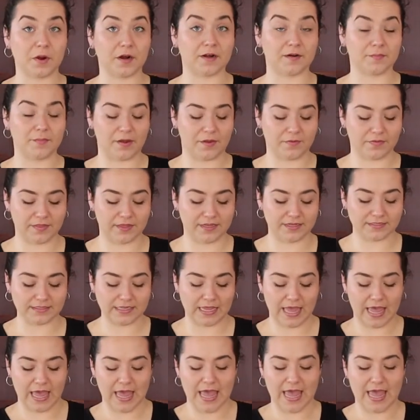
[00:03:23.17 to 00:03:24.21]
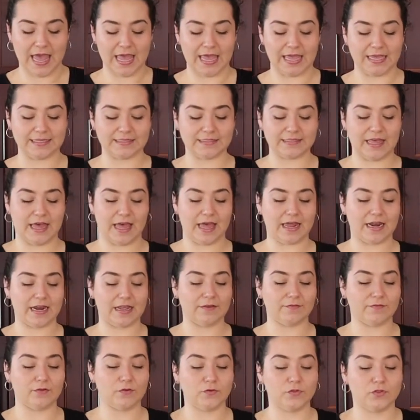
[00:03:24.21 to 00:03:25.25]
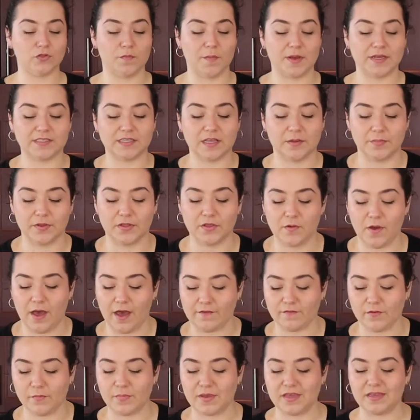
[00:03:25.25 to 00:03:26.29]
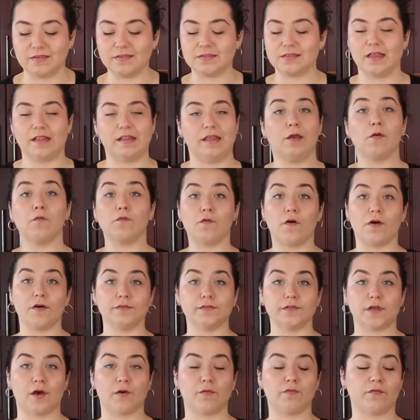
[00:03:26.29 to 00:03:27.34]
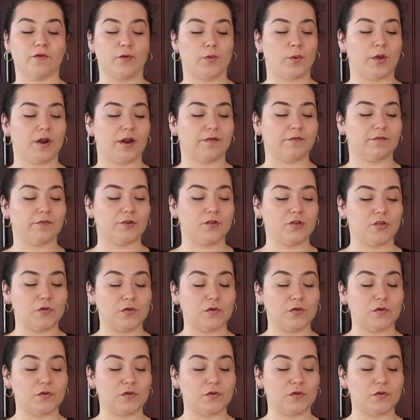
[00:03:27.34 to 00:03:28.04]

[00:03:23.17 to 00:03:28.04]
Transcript: part about this is that if you do mess up and you have a piece that like falls off or whatever,